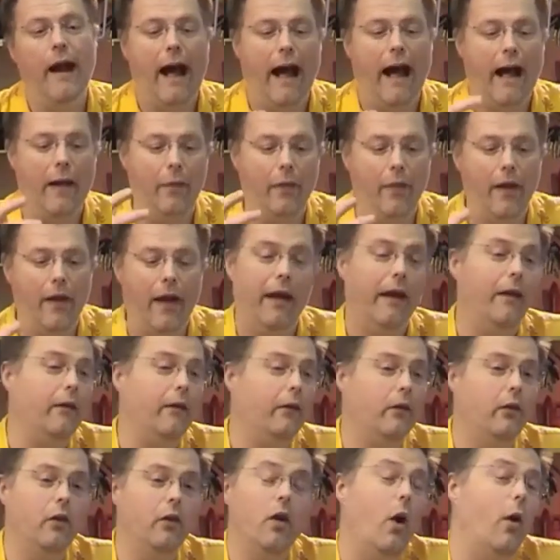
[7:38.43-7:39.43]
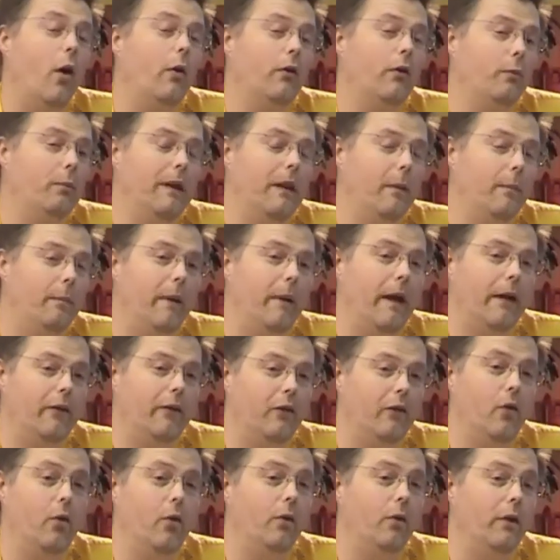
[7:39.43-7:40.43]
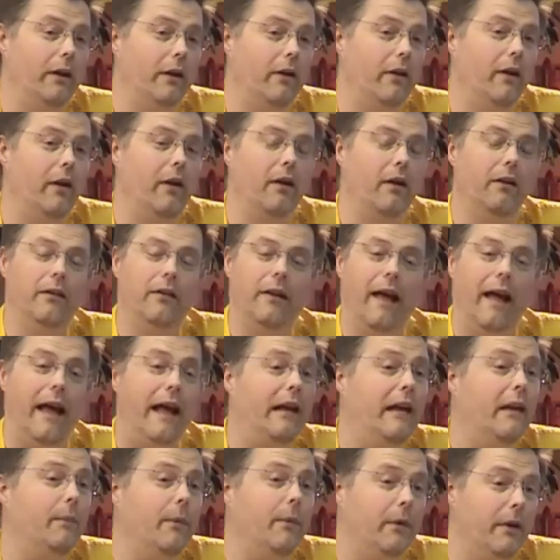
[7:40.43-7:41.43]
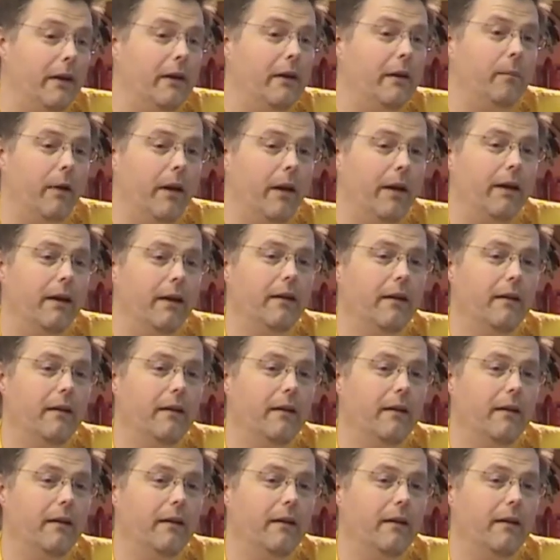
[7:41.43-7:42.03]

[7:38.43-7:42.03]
and that has got to be the best calling card that anybody can make.